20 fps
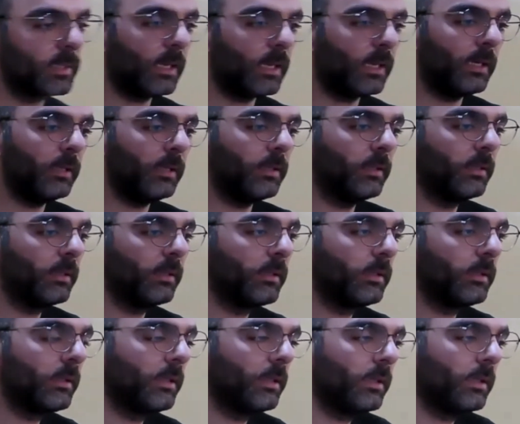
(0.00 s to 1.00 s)
inside
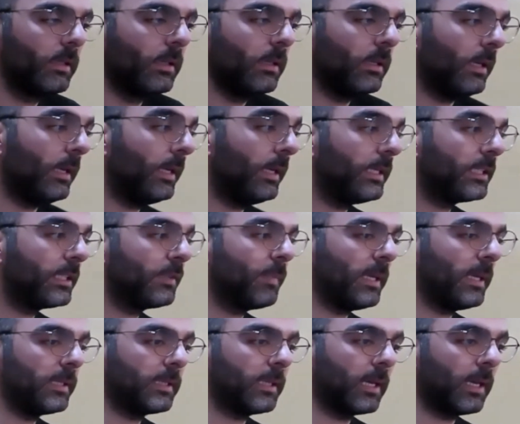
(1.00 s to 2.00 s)
any
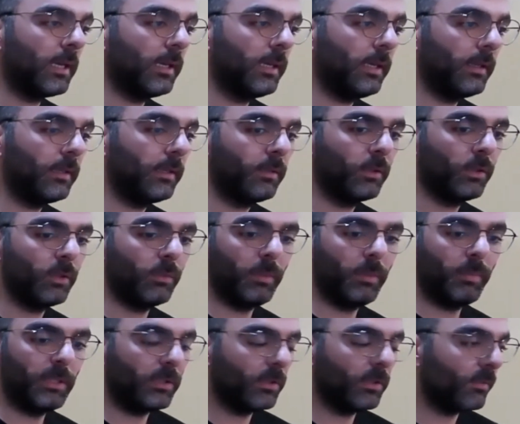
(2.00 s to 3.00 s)
space that I need. It could
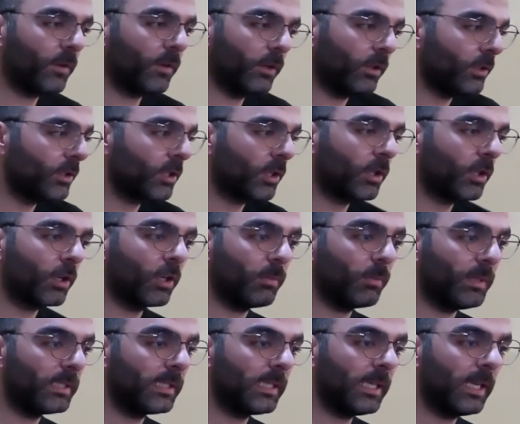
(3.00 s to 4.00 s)
be a piece of furniture, it
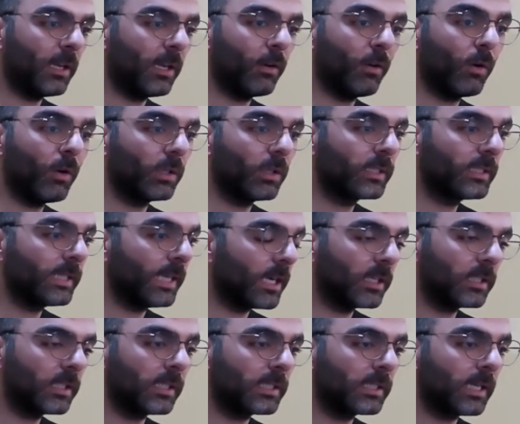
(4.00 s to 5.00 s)
could be seeing a whole
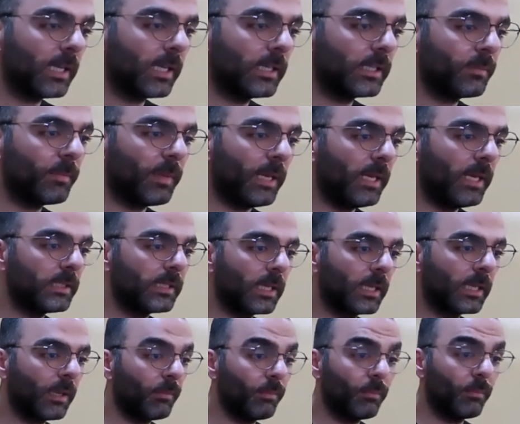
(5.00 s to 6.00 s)
stairs inside a space.
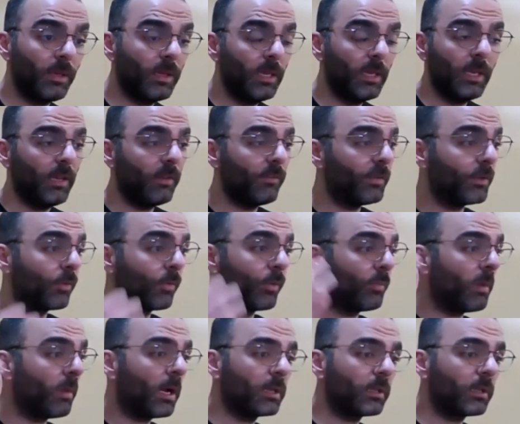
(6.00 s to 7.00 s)
If you're
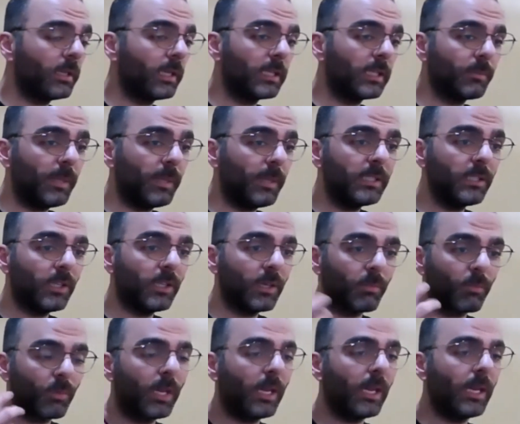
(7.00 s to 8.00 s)
remodeling a space, you can
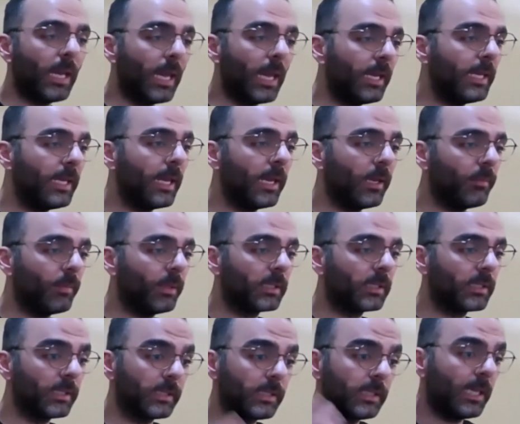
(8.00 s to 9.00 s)
bring in any
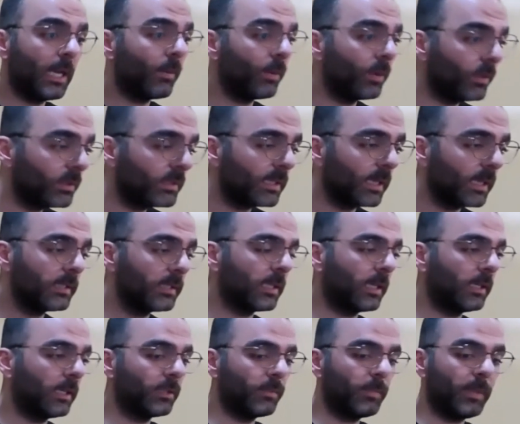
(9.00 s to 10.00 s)
elements and see how it looks like
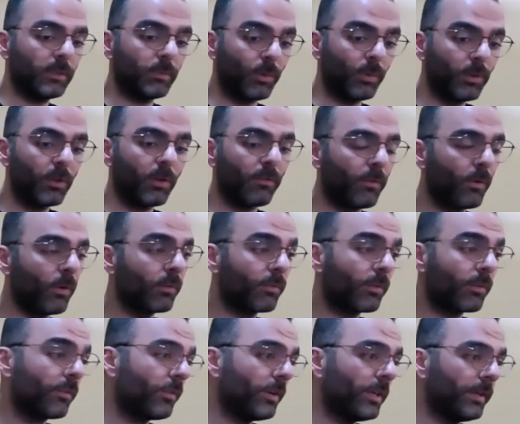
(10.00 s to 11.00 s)
inside the space with your phone
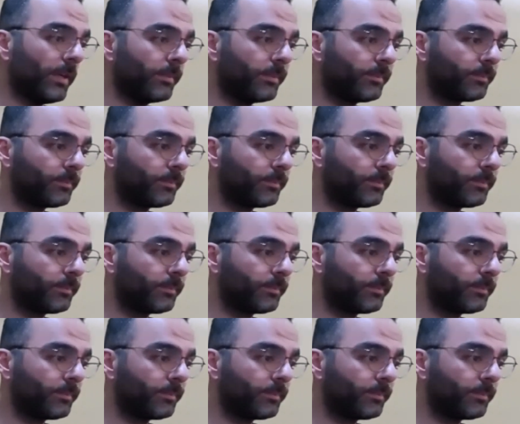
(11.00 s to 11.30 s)
for free.